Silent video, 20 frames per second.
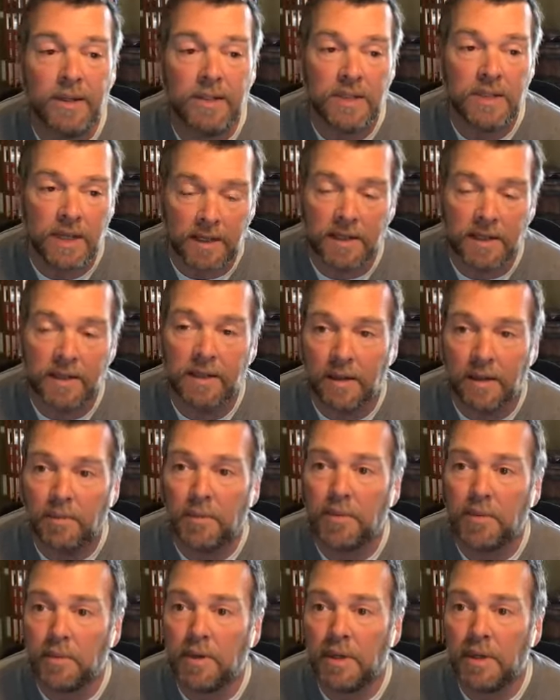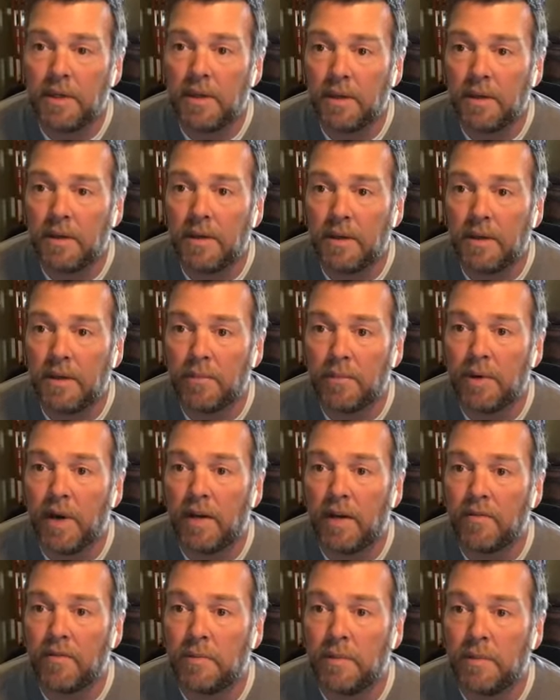take a dip in in
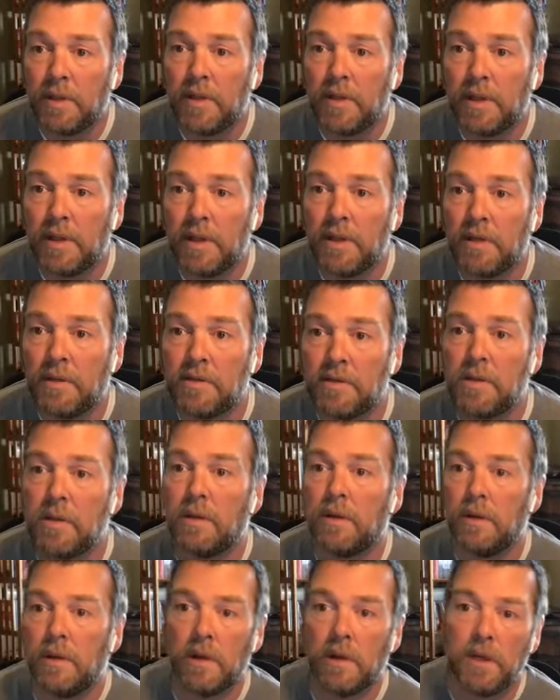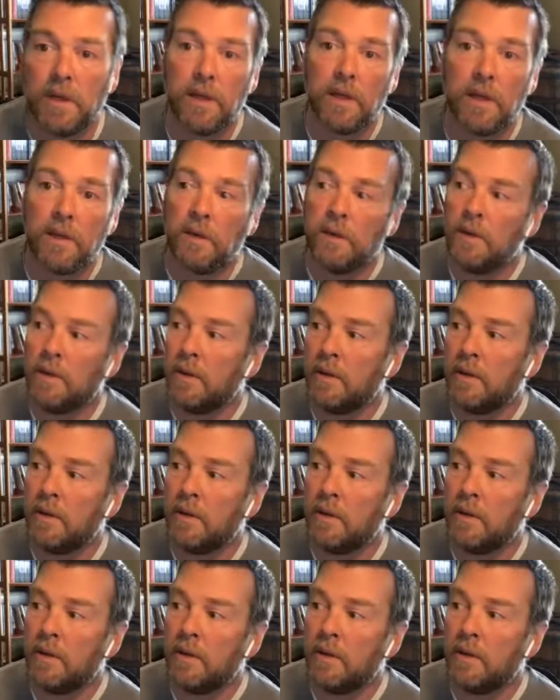profitability so that you can get